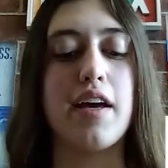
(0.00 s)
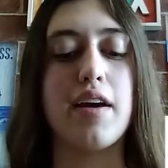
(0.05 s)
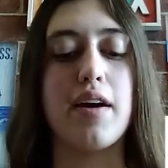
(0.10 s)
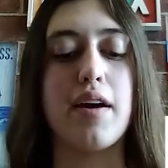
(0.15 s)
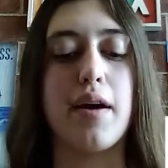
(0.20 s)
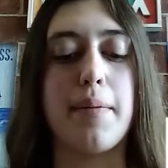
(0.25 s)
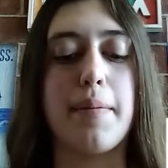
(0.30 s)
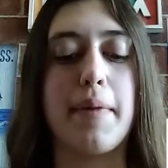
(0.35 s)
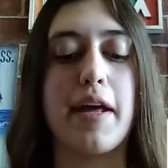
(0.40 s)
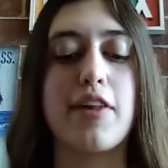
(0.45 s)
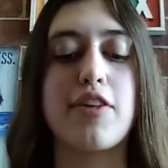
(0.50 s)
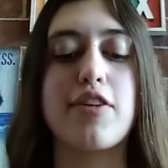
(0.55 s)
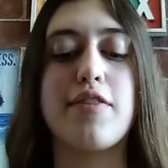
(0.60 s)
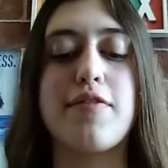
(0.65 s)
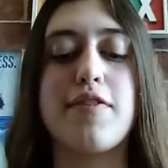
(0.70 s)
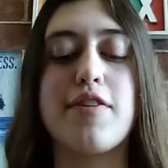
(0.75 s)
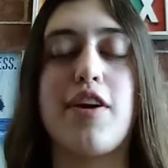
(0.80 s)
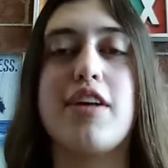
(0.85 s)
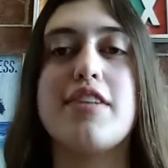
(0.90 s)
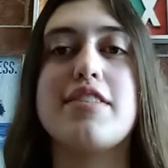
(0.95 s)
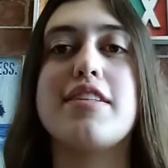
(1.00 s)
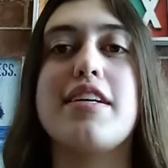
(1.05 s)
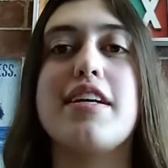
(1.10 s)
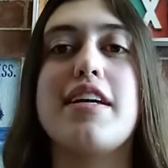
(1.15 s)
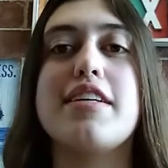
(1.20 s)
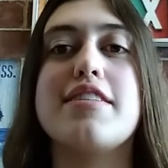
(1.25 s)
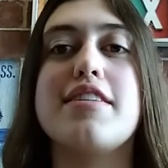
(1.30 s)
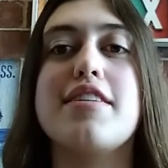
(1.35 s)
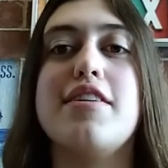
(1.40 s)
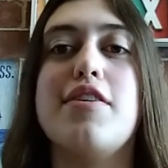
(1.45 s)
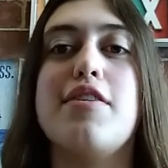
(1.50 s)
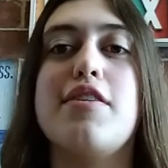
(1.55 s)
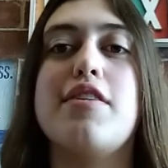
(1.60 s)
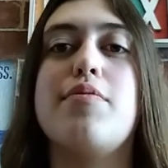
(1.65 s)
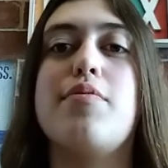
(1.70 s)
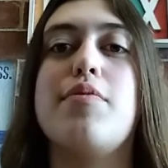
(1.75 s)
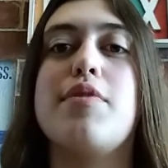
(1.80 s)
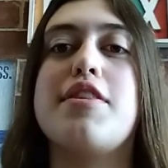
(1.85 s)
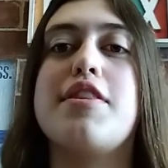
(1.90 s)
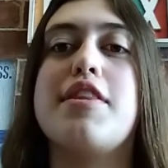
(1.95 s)
Angular velocity is
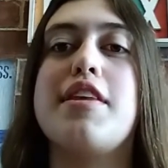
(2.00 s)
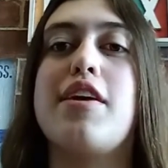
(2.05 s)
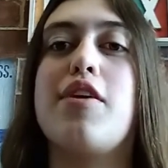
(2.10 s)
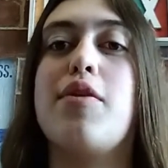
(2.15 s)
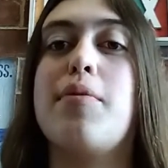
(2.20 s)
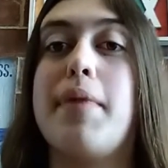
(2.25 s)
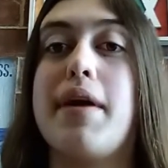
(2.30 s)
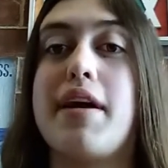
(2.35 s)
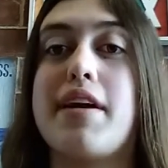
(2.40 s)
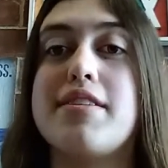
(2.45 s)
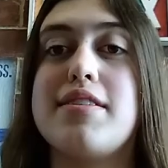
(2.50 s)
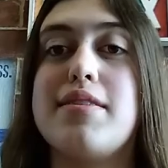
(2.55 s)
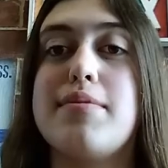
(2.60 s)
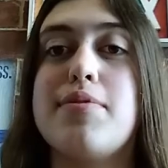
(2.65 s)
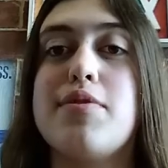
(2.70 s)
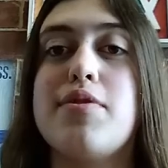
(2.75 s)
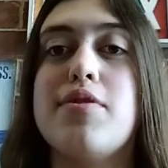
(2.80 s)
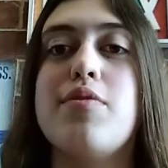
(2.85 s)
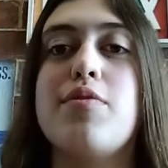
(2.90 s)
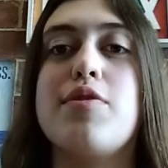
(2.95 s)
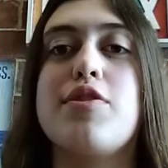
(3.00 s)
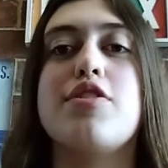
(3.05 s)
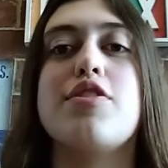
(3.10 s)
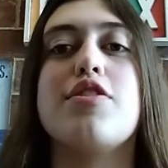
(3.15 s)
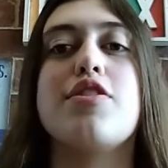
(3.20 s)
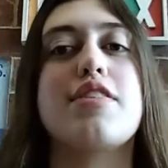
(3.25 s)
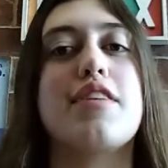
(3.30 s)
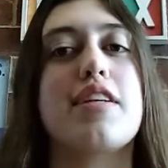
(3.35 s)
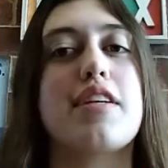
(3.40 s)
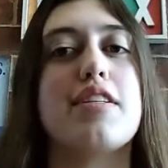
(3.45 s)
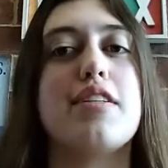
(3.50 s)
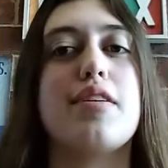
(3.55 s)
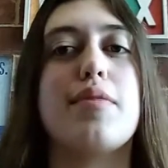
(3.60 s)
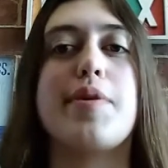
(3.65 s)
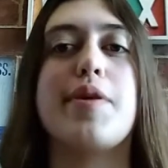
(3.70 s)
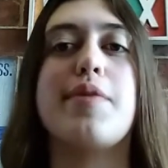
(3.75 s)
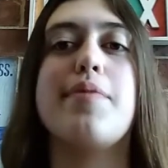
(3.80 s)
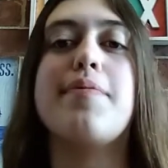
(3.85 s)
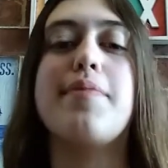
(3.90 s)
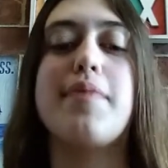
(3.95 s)
denoted with the omega symbol, which looks like a
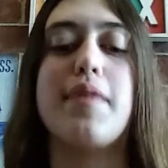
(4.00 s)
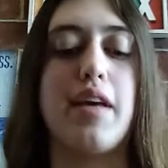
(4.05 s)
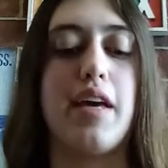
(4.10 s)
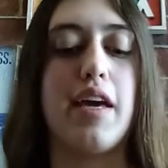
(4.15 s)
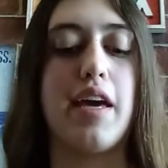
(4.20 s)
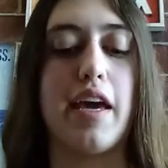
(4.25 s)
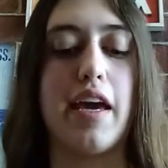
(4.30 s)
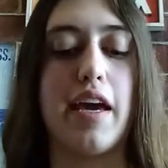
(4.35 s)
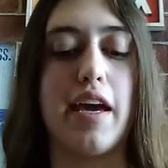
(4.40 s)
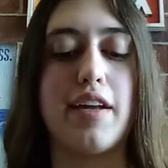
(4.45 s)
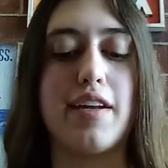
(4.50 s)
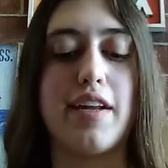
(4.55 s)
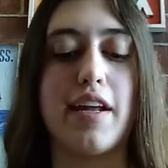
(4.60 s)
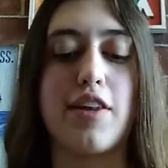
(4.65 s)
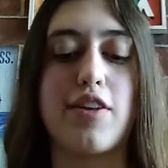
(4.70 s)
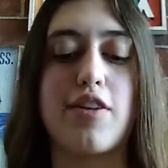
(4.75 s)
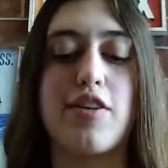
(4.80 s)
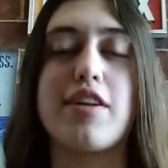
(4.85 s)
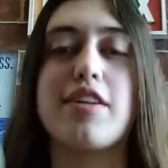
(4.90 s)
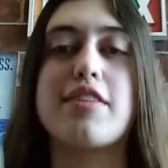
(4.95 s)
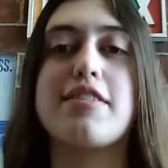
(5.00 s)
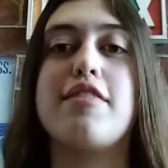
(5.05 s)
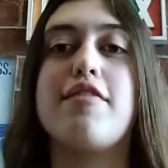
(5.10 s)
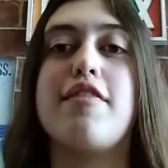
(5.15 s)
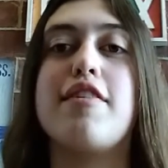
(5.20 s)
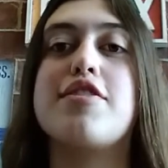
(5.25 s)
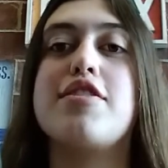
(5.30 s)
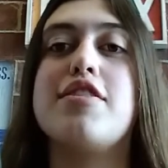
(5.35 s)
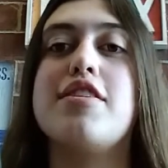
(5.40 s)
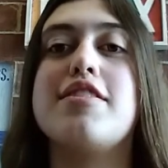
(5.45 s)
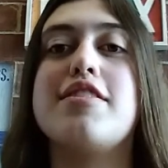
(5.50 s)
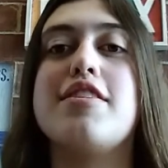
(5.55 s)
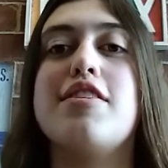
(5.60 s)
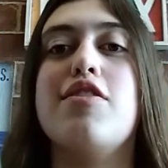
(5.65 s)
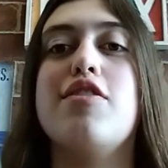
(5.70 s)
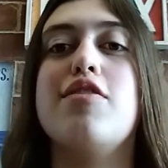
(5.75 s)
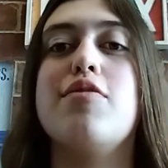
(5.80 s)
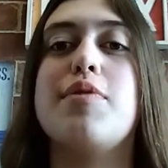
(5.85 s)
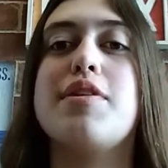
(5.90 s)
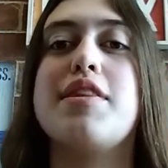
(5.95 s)
W, and angular acceleration is
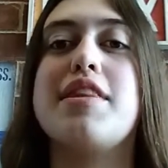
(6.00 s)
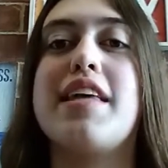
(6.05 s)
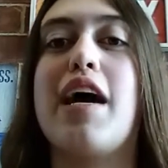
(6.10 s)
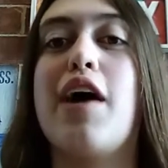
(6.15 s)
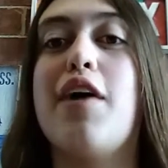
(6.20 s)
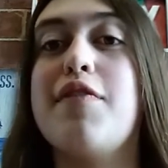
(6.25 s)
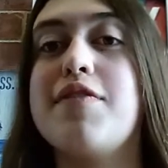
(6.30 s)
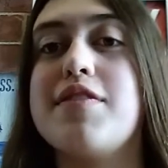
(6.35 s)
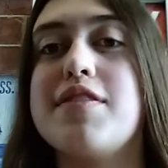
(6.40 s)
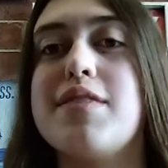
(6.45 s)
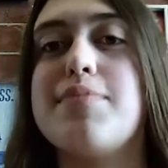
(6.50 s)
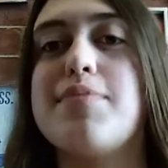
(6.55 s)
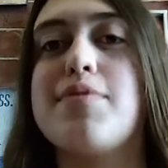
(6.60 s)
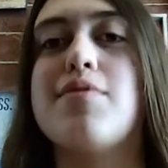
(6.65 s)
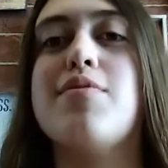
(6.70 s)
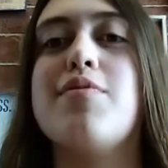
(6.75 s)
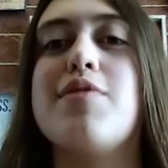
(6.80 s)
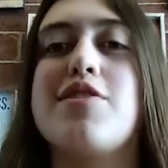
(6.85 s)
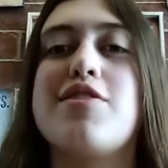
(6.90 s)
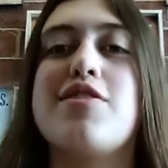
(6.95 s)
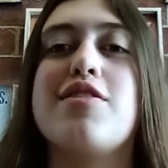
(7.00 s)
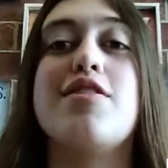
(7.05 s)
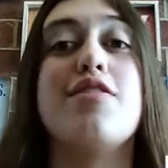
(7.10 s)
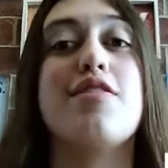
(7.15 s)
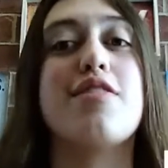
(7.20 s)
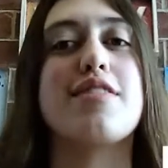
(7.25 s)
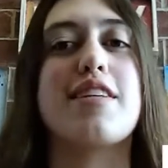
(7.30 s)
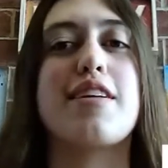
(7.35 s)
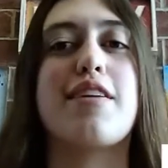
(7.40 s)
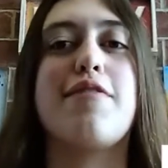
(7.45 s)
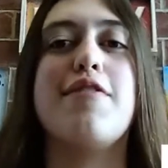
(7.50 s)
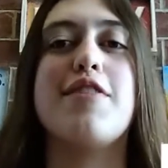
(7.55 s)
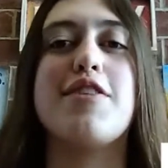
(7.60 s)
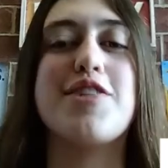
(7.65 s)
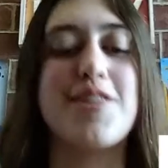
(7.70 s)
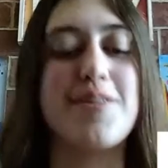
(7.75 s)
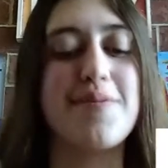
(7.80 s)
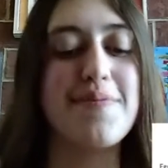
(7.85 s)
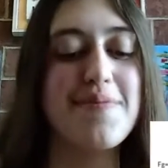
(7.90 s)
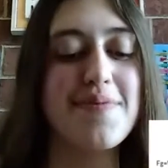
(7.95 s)
denoted with the alpha symbol, which looks like a
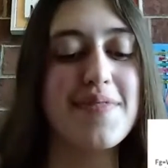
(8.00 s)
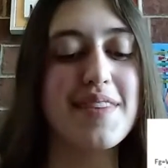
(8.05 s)
fish.